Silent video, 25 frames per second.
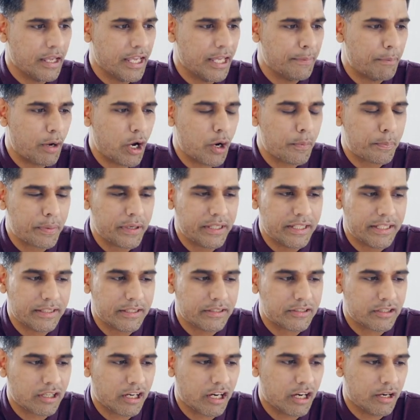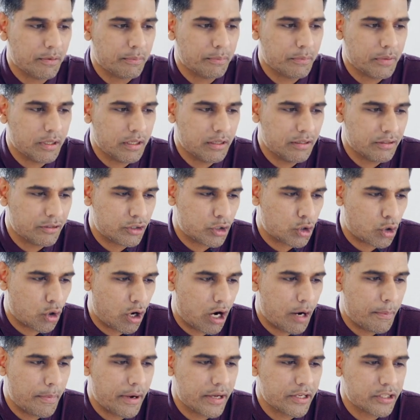In my opinion, the term
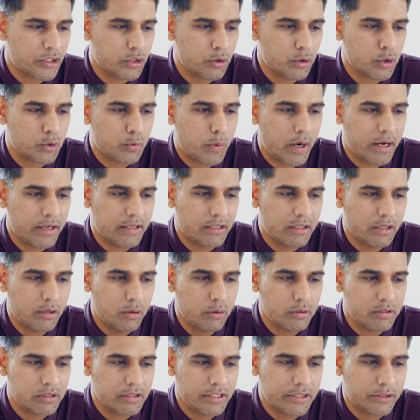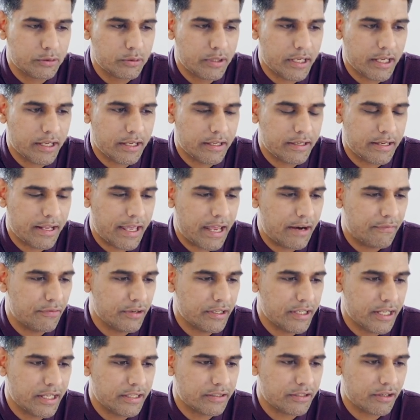trauma is used very loosely today in
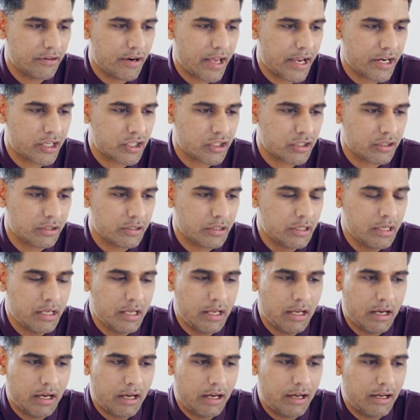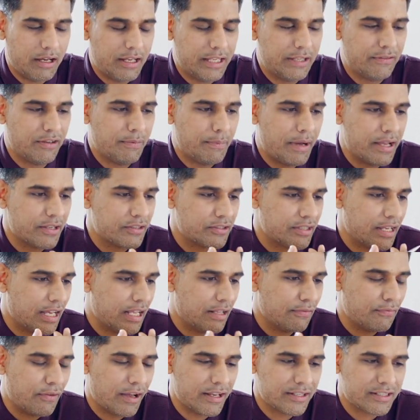everyday interaction. Uh, even
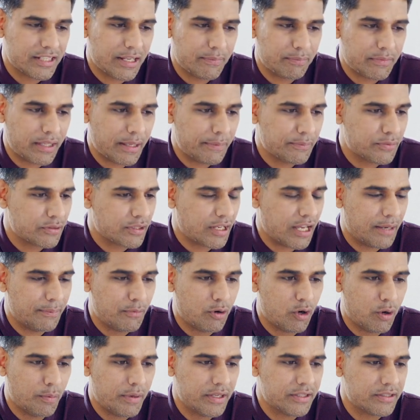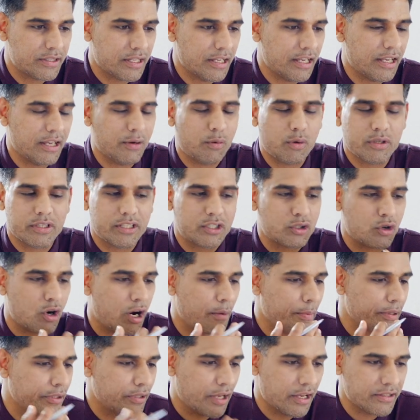myself, I sometimes come home and say it was a
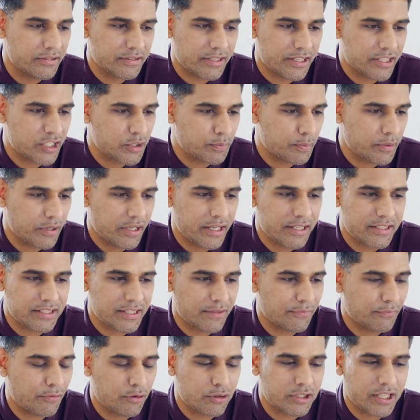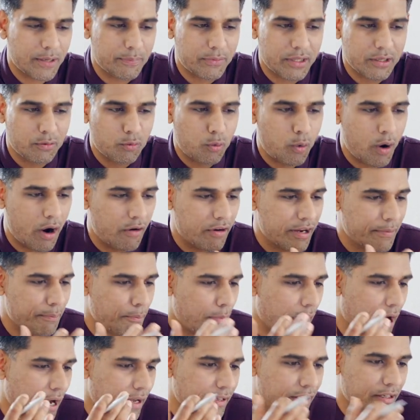traumatizing experience for something very
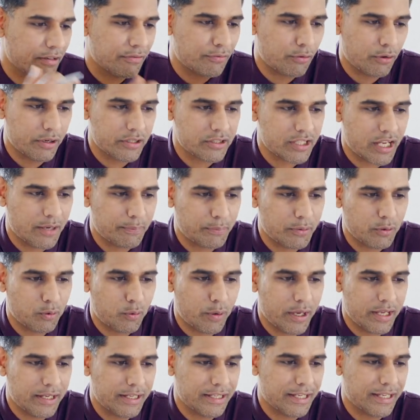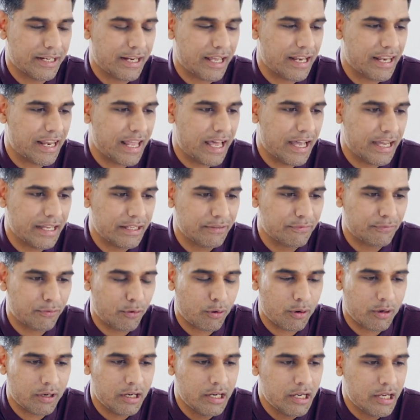minor, for example, waiting in a line
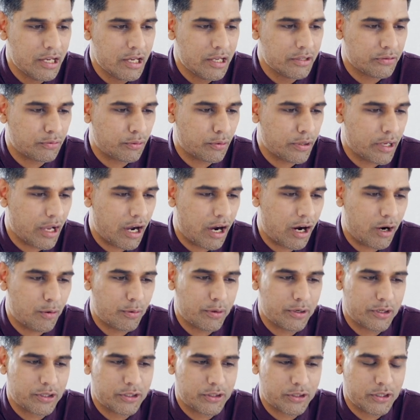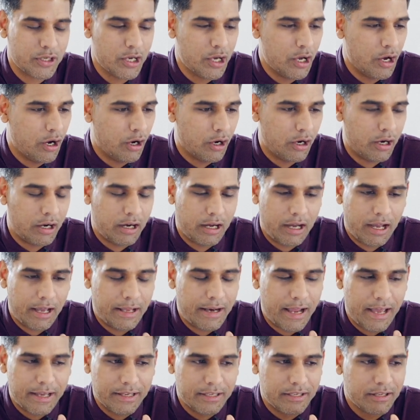for three hours. Uh,
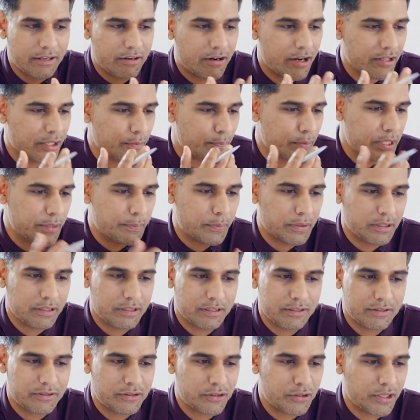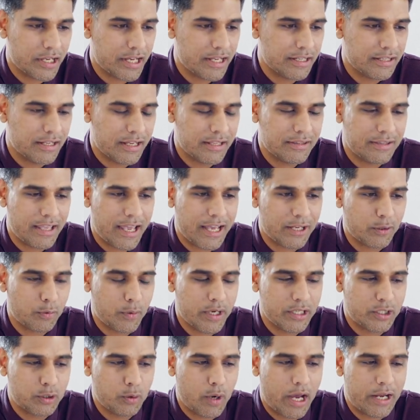and I hear other people say it in that
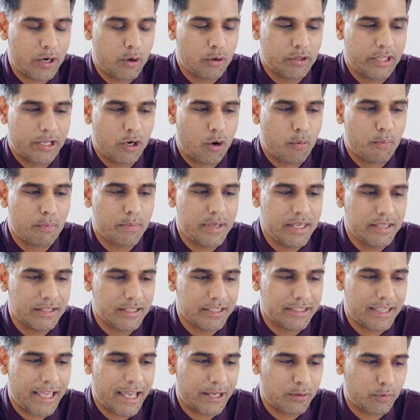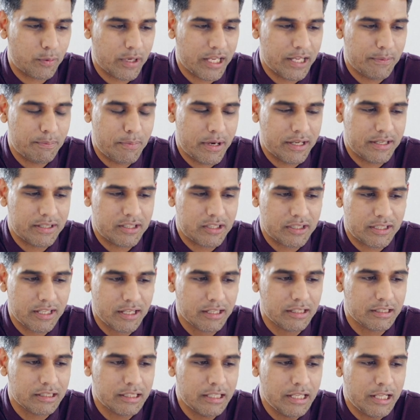way too. I know they don't mean it that way, but it's
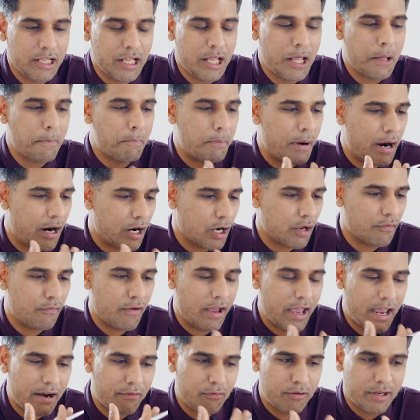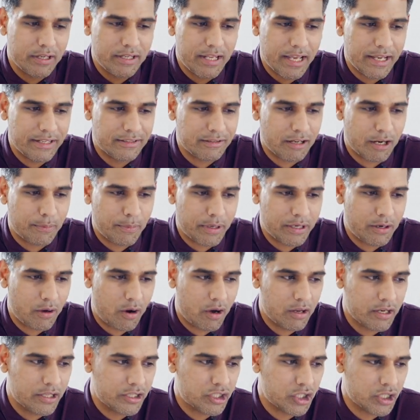still part of everyday
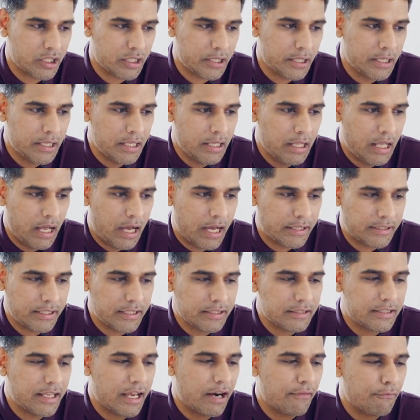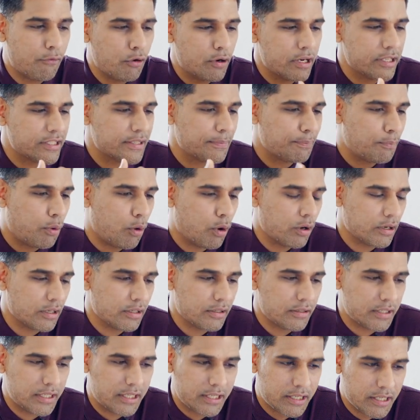terminology. I think therefore it is
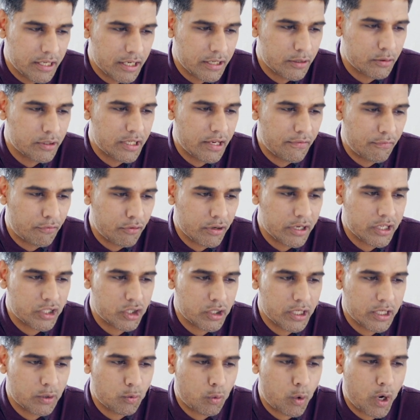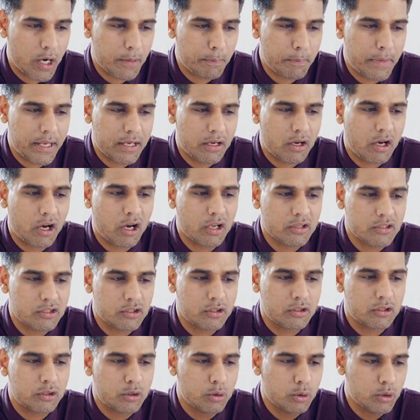important here to differentiate what may
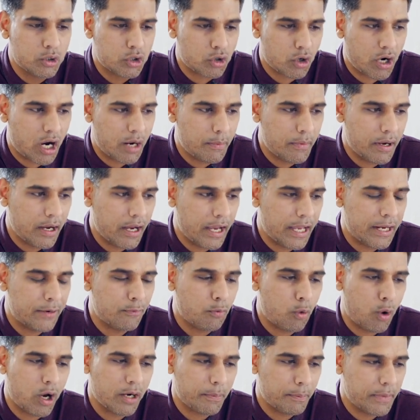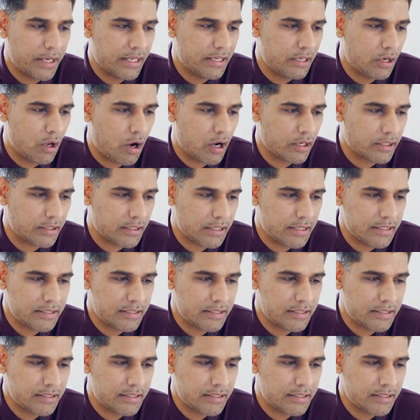constitute trauma and what may not.